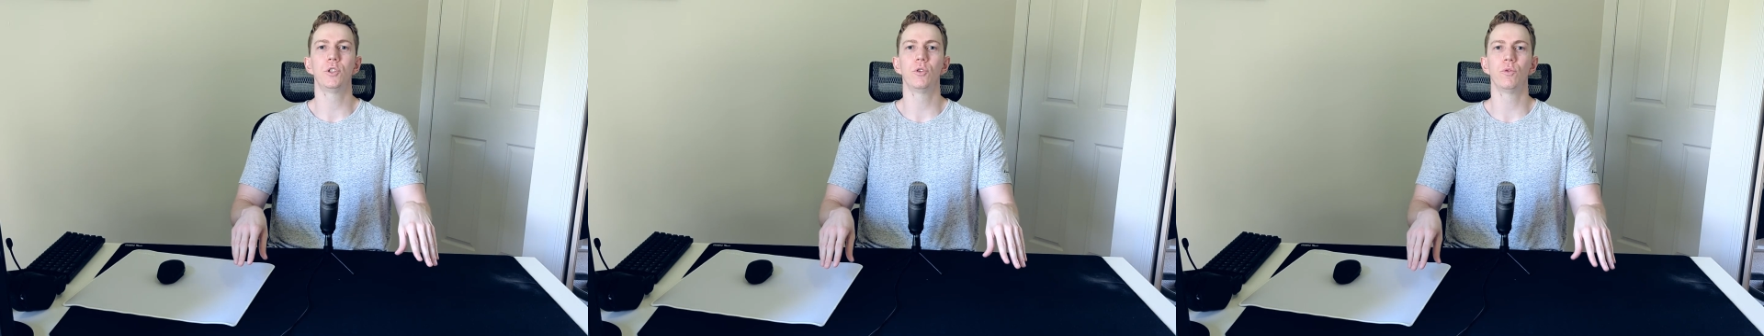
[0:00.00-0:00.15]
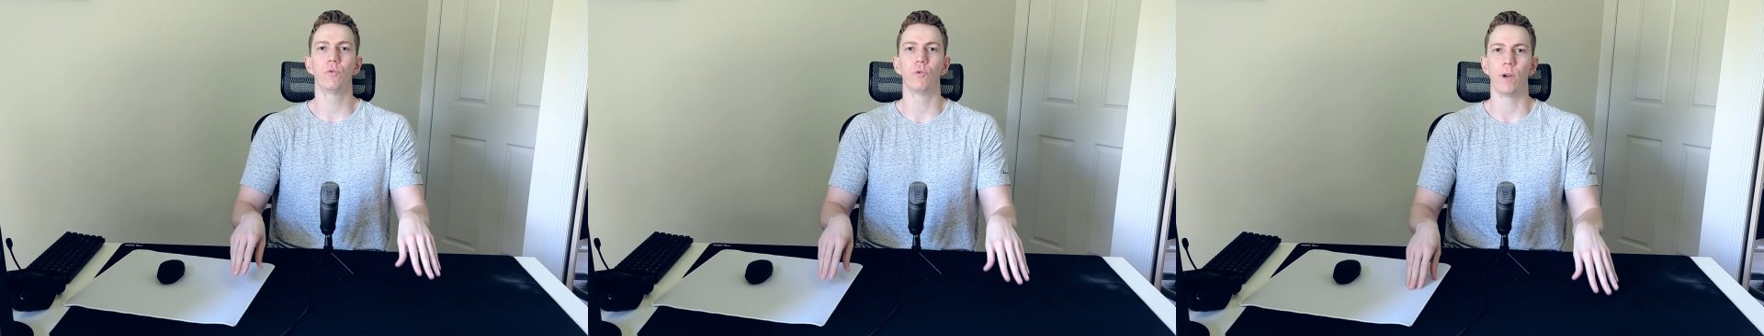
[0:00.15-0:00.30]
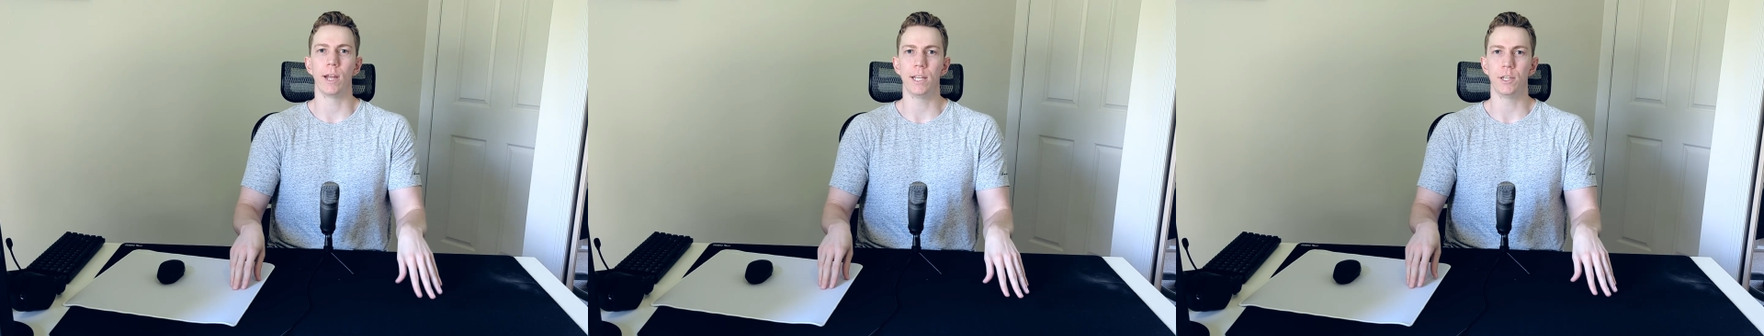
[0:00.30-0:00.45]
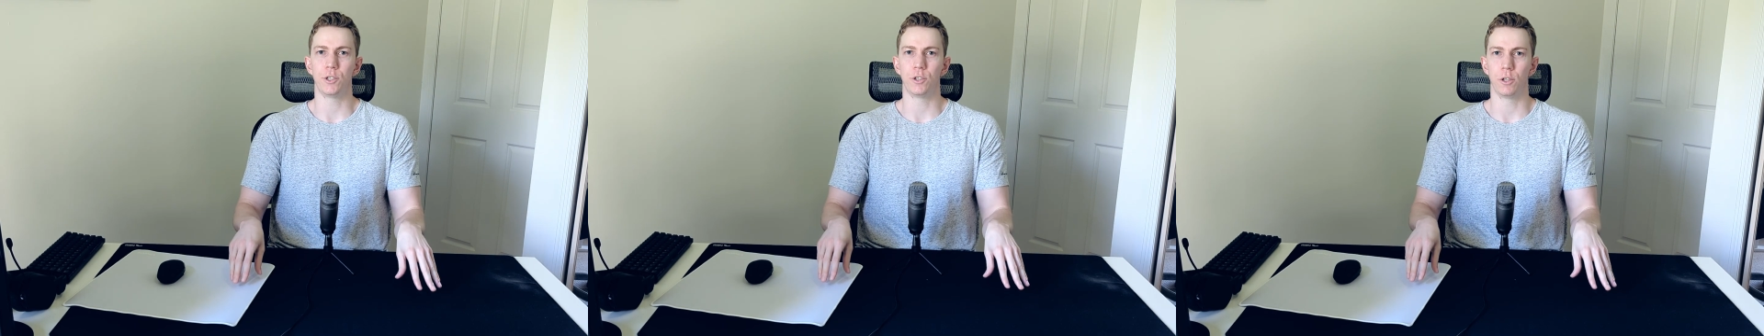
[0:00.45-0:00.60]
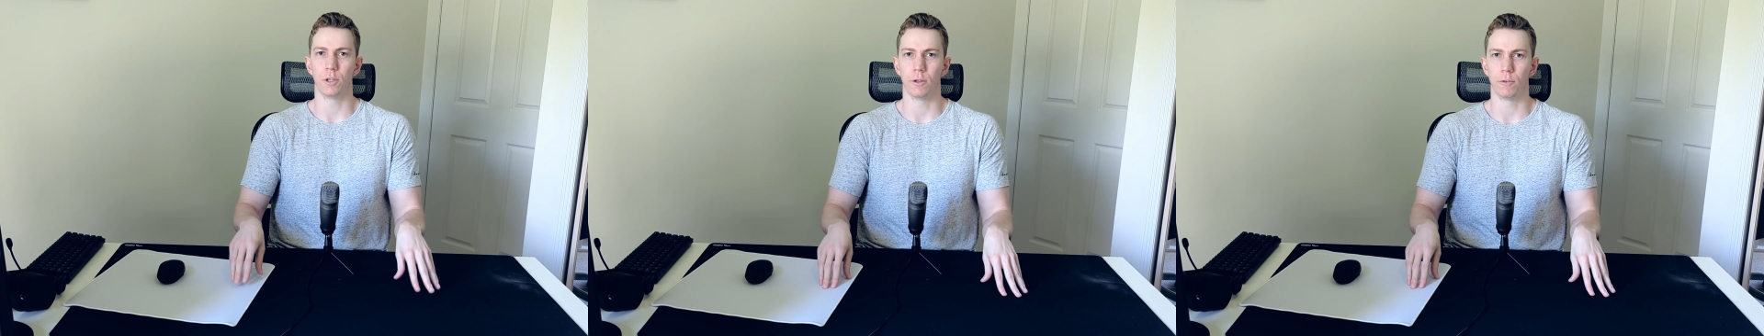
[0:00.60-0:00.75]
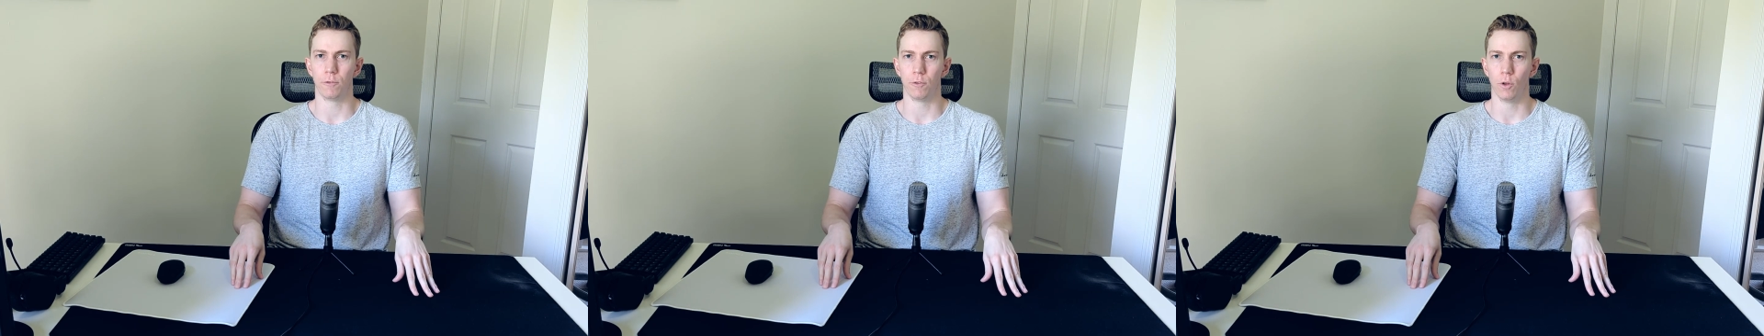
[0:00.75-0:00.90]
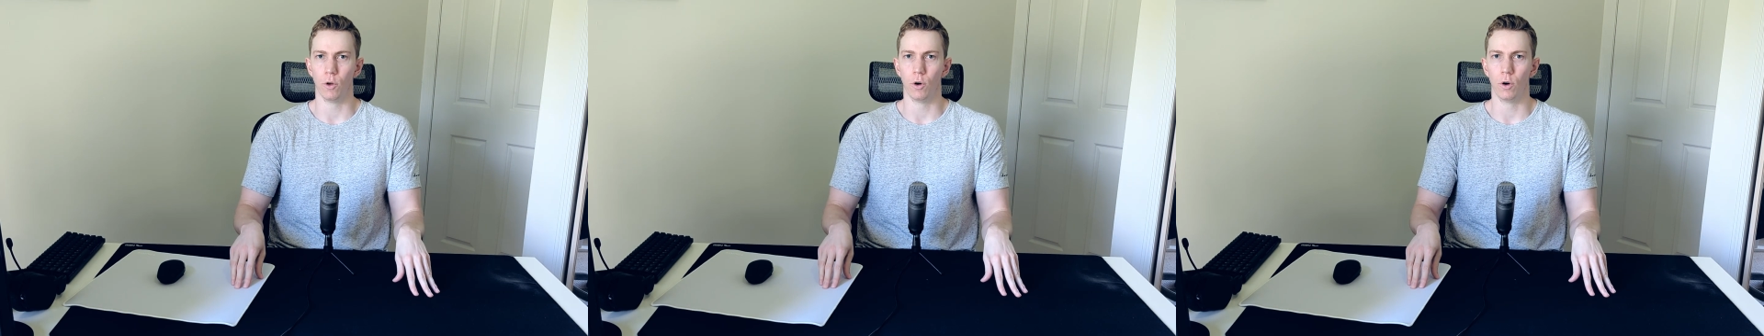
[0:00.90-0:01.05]
to reach to
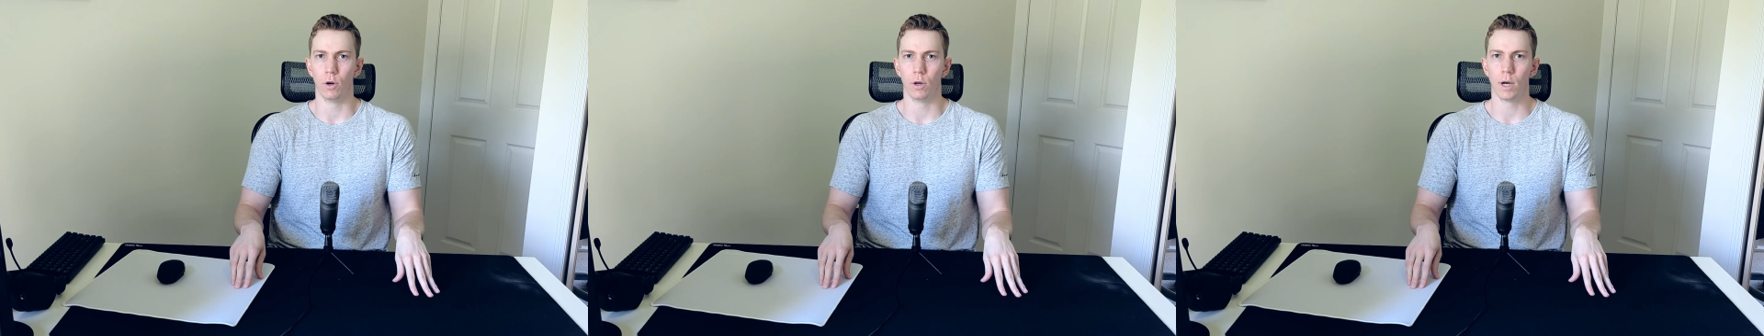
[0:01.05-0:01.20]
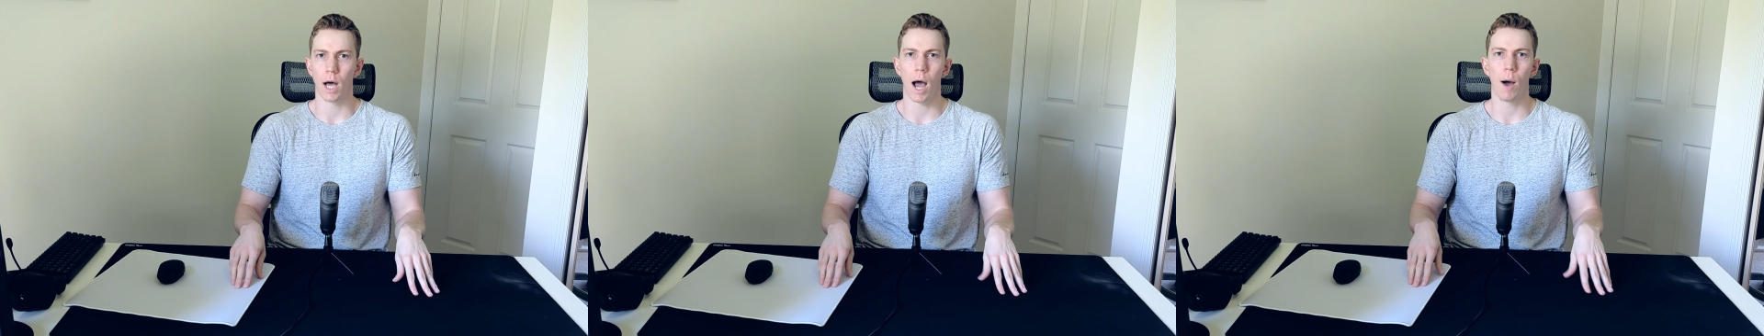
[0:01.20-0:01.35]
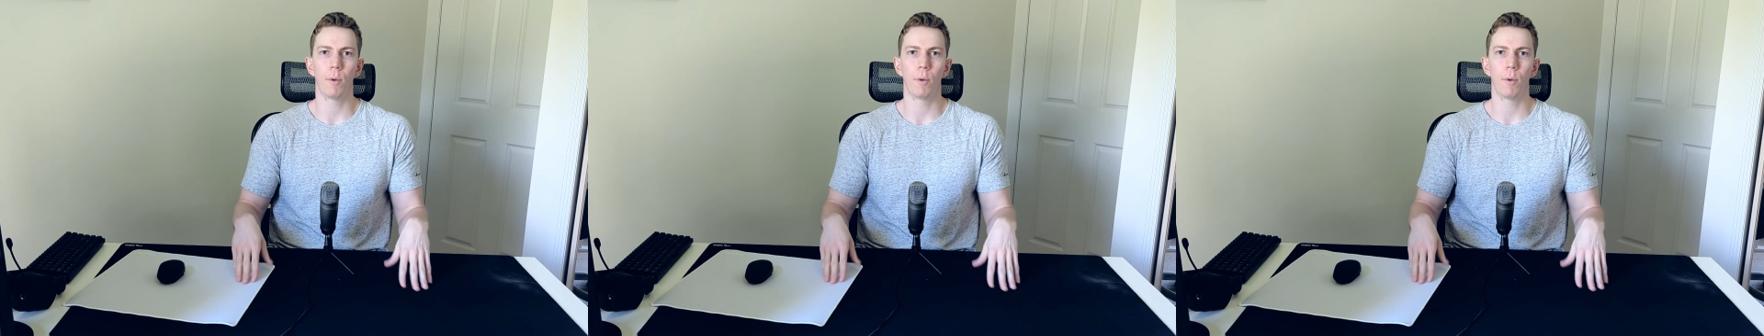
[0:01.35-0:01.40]
the floor,